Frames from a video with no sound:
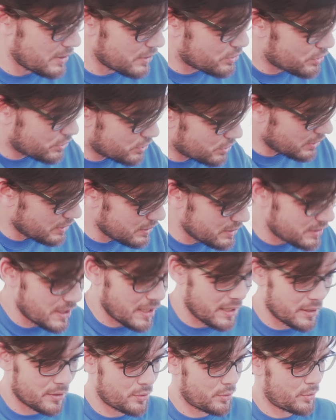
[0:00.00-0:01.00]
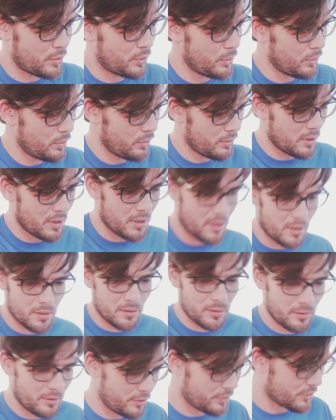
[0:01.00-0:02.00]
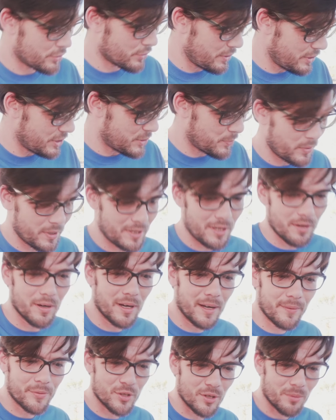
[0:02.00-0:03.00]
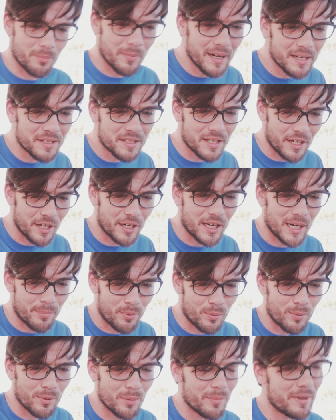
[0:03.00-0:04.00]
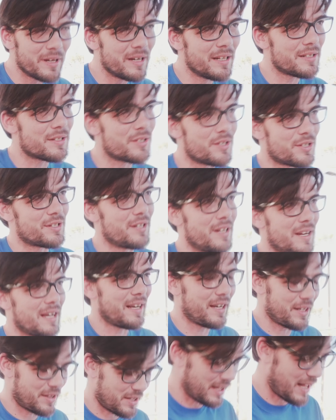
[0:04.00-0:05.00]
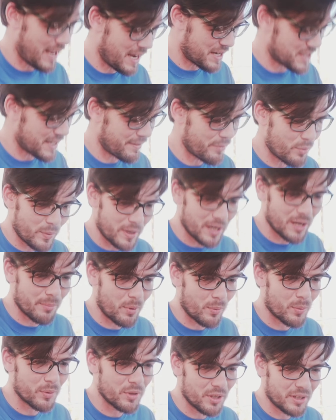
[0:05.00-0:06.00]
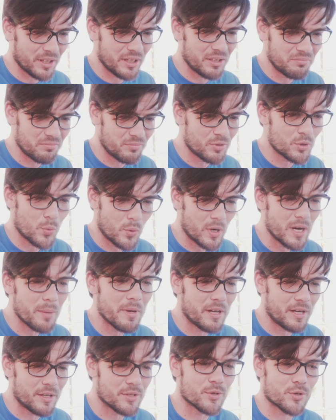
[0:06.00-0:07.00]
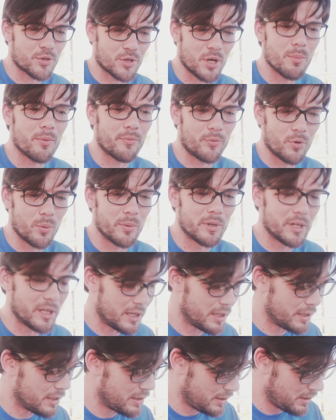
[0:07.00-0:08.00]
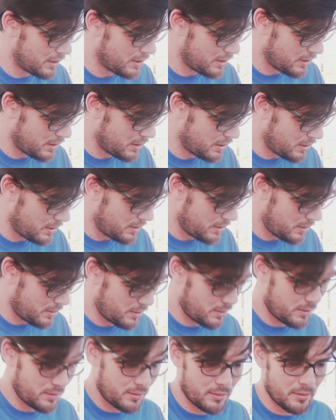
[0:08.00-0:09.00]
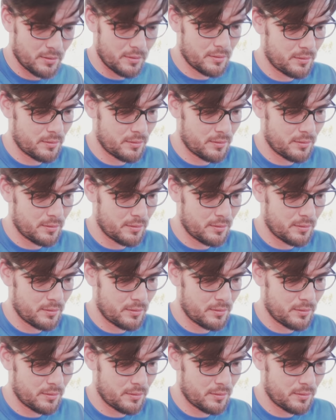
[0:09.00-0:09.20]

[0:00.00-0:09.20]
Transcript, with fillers: It shouldn't take too long. Your screen's pretty rough, so it might take a couple more minutes just to not get the glass everywhere, but we're looking 20 minutes or so before we're done. All right.